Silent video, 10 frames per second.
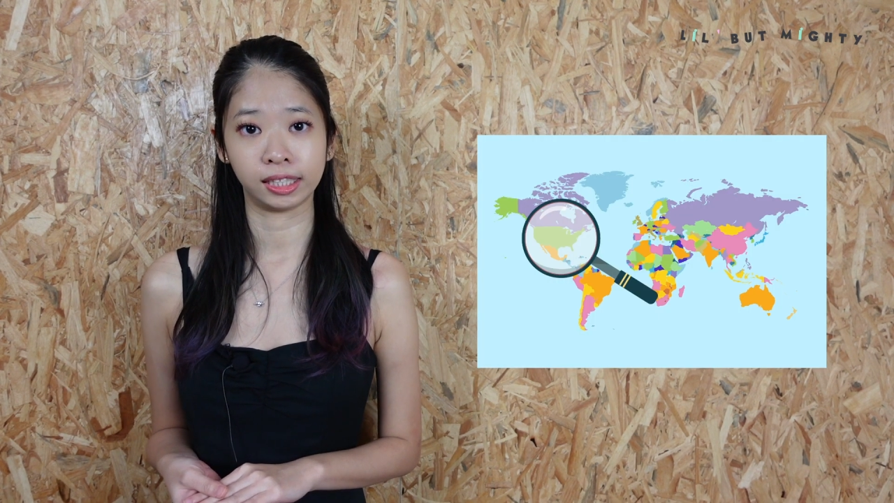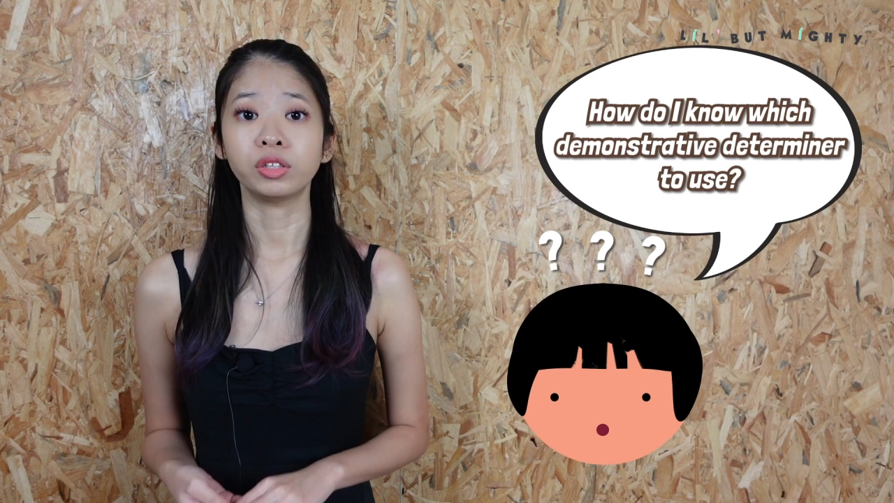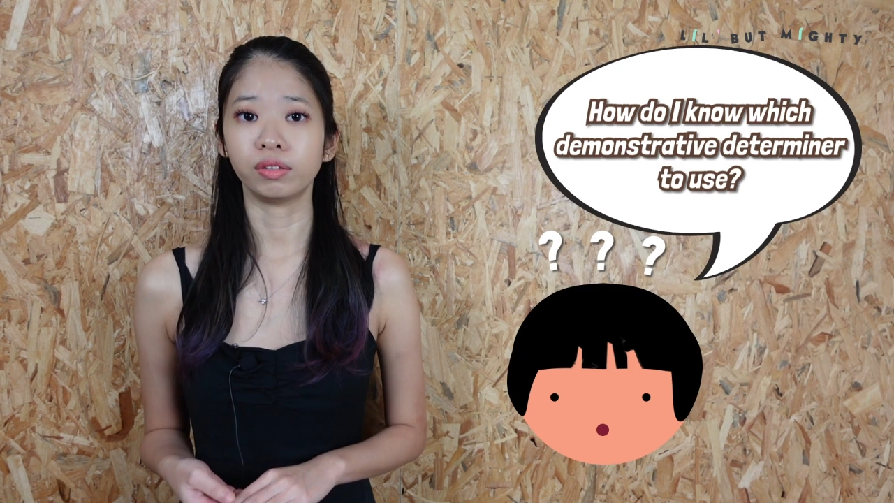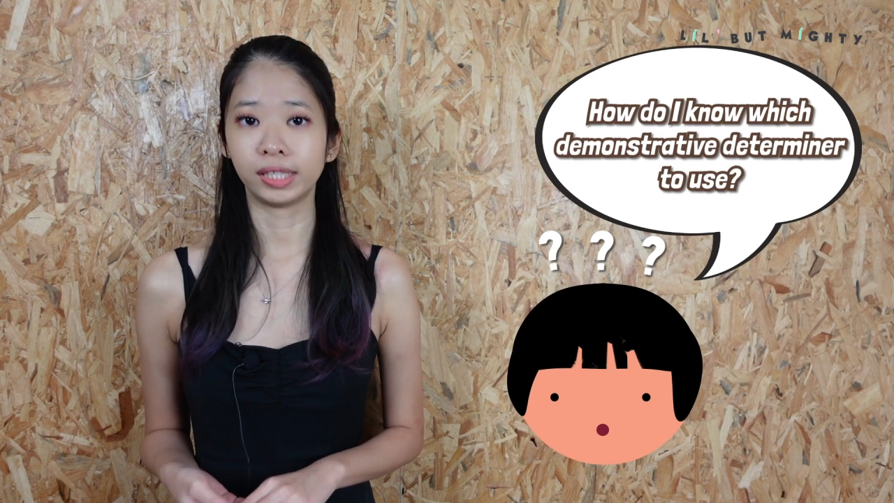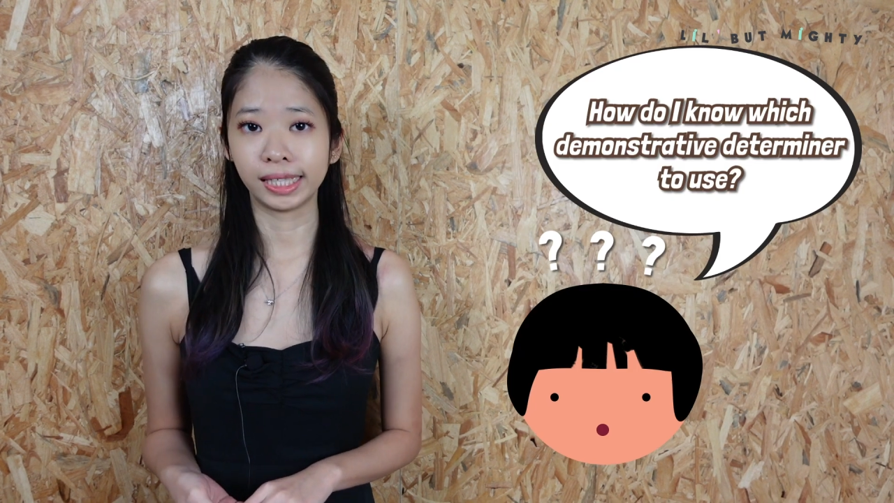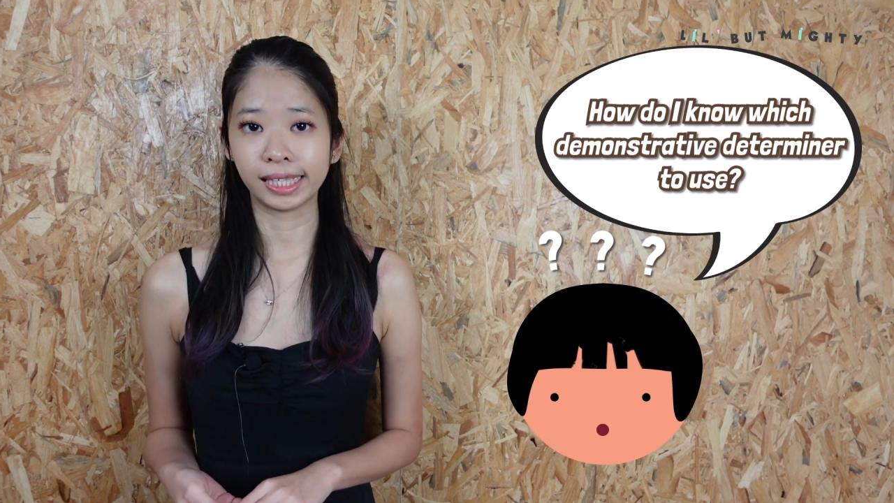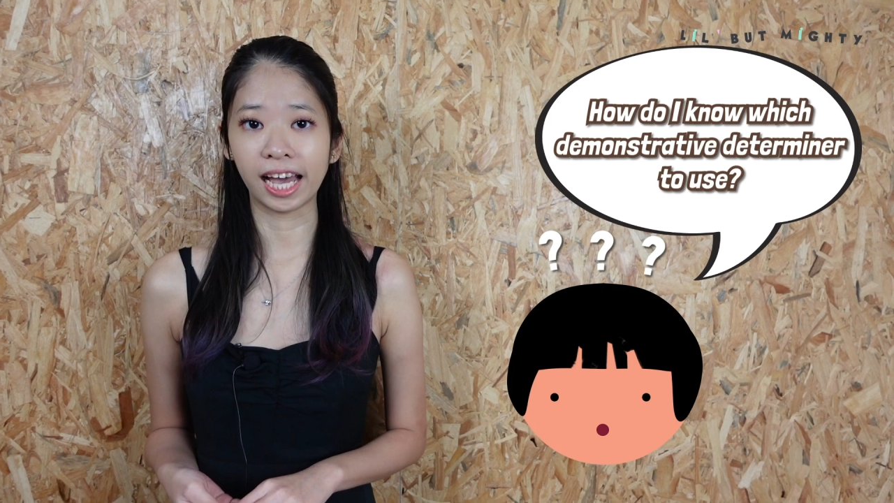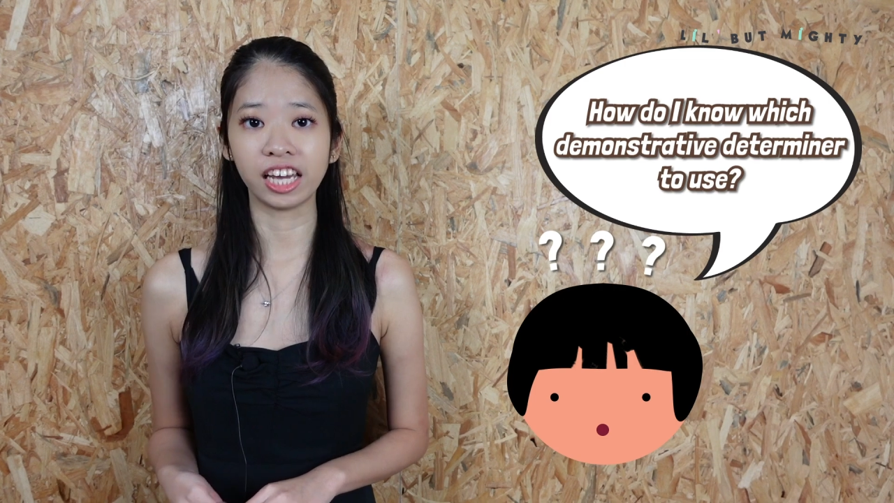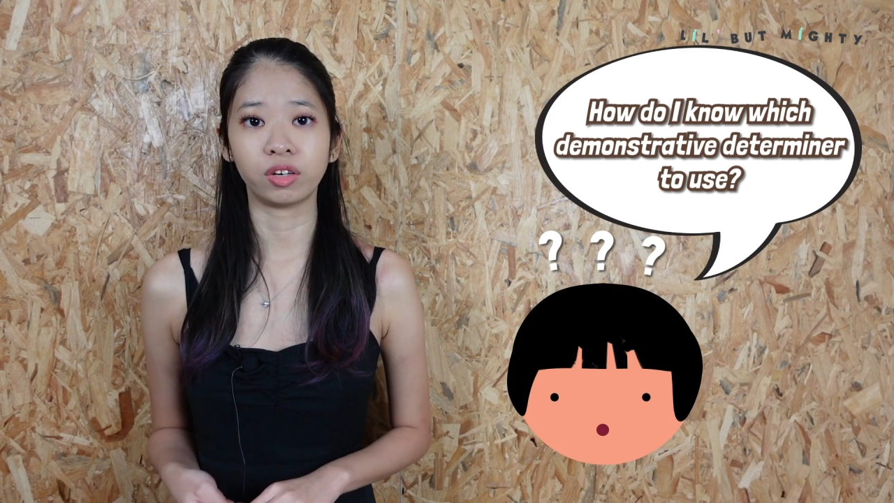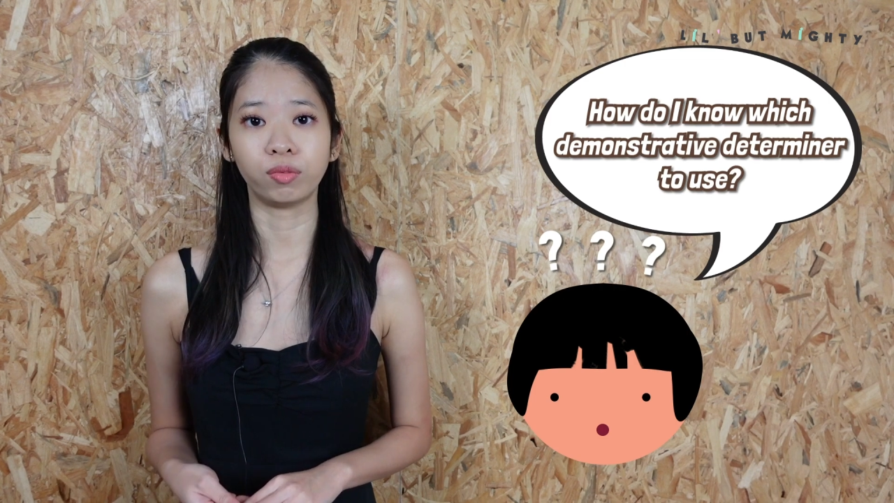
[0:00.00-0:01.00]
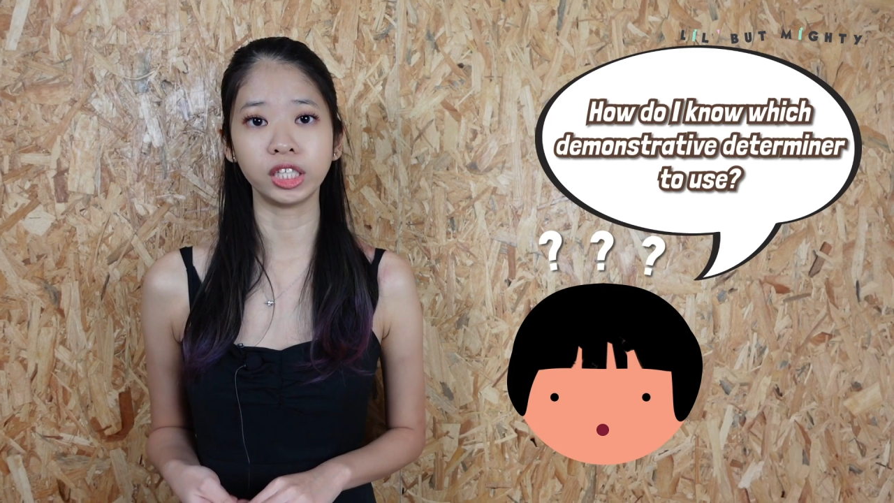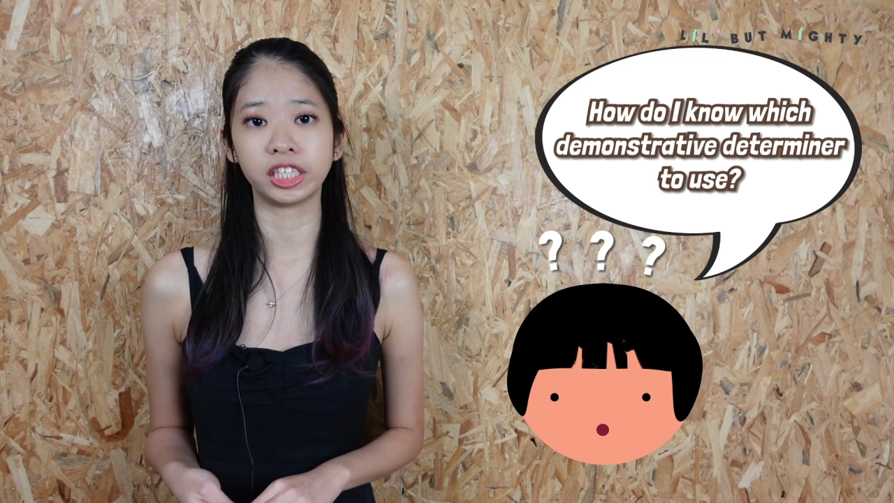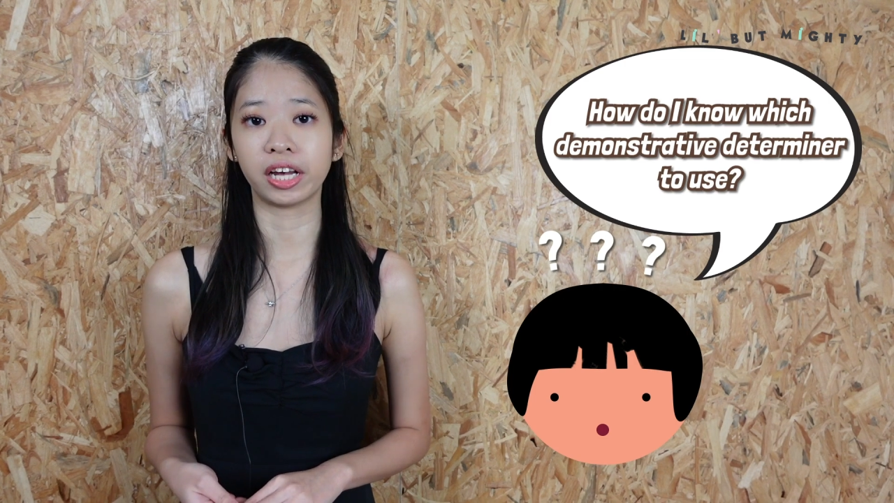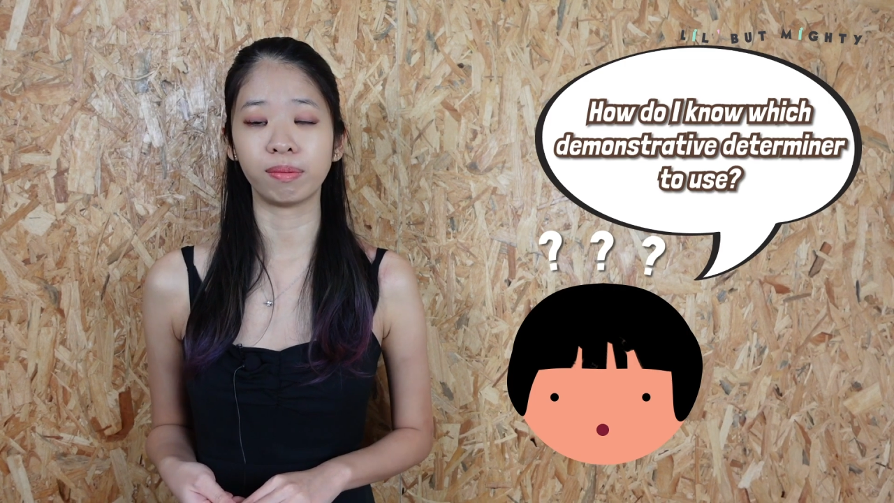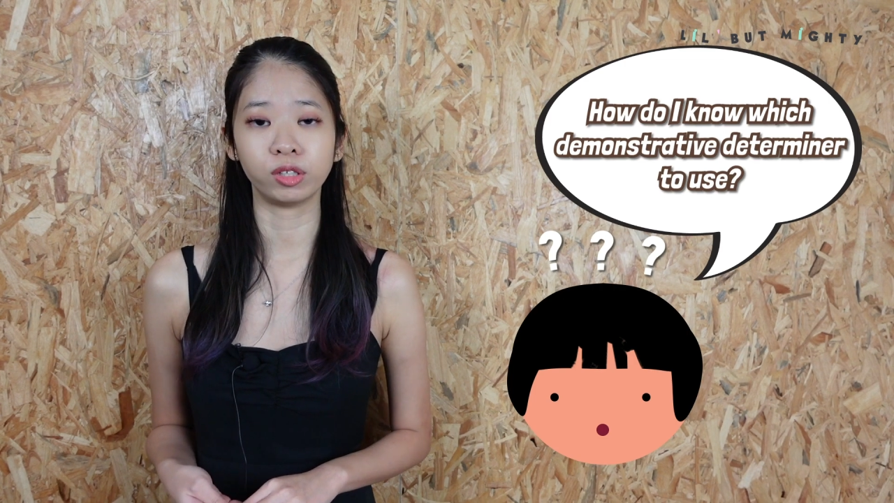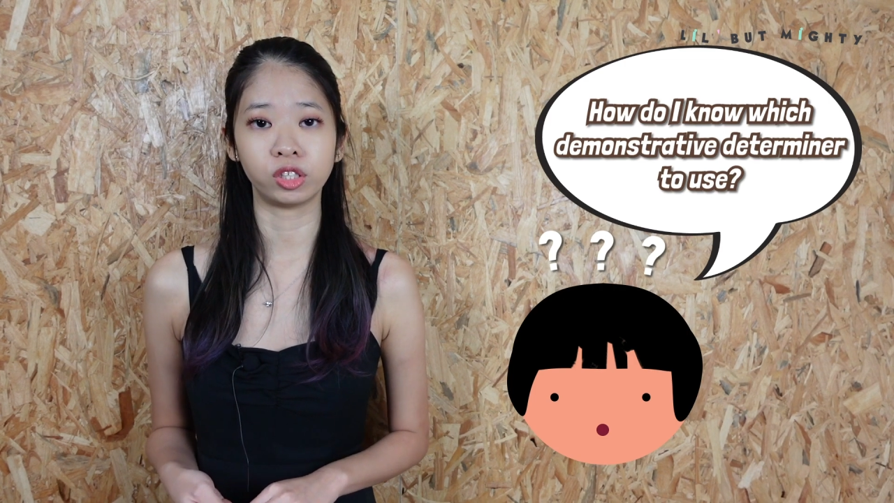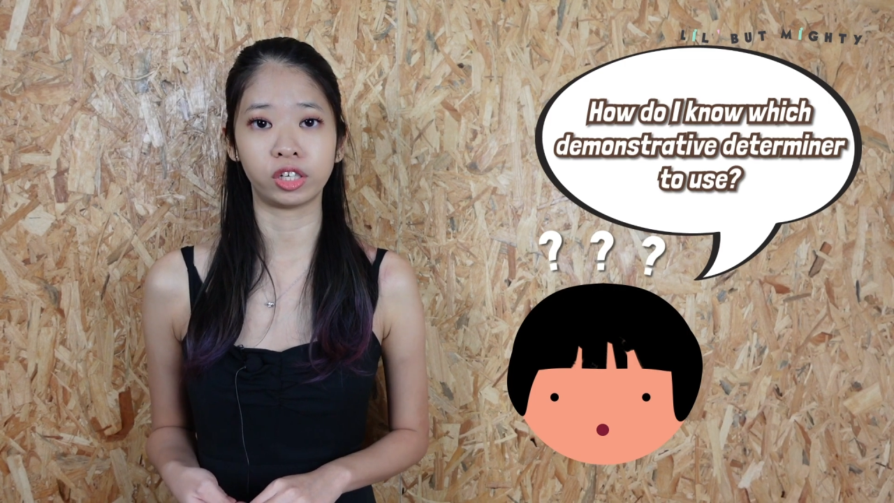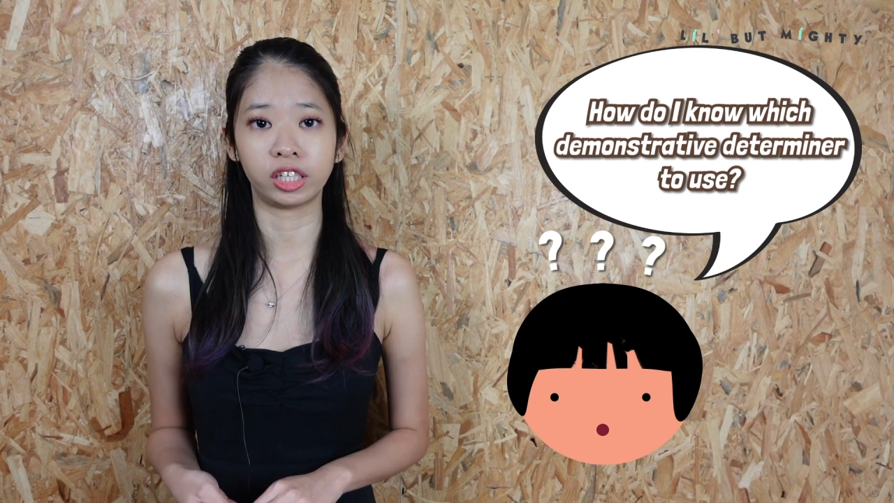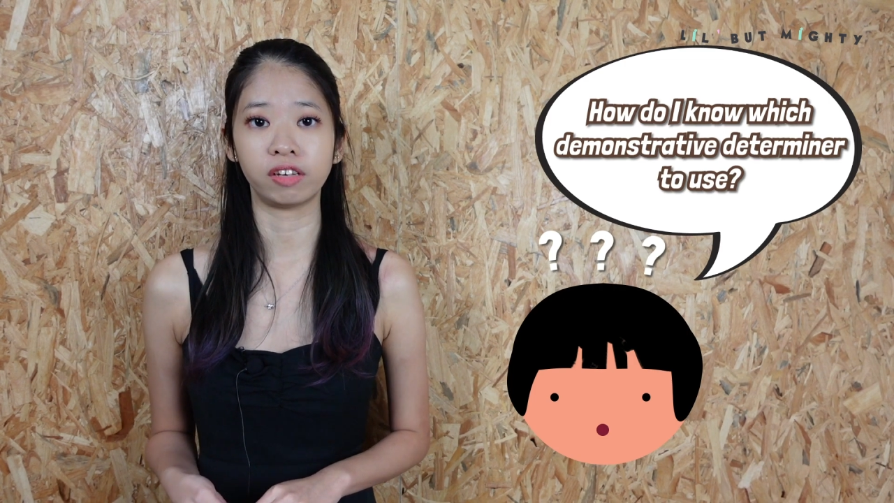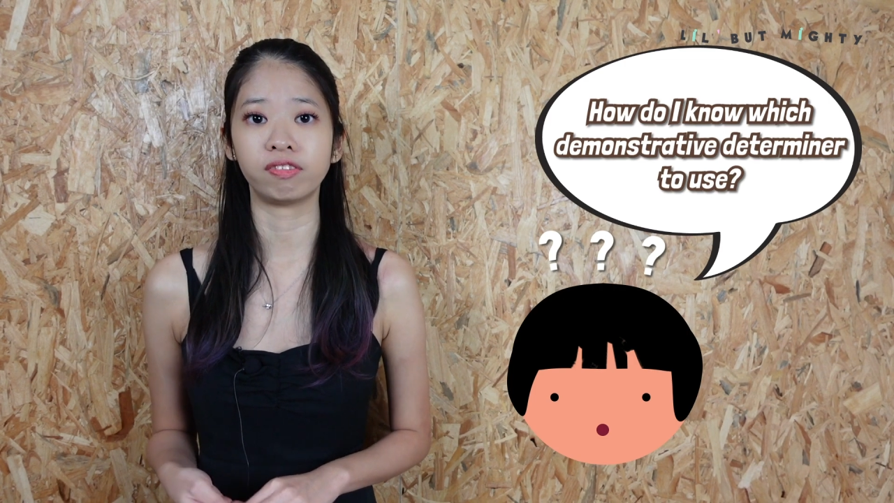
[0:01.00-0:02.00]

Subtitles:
To decide which demonstrative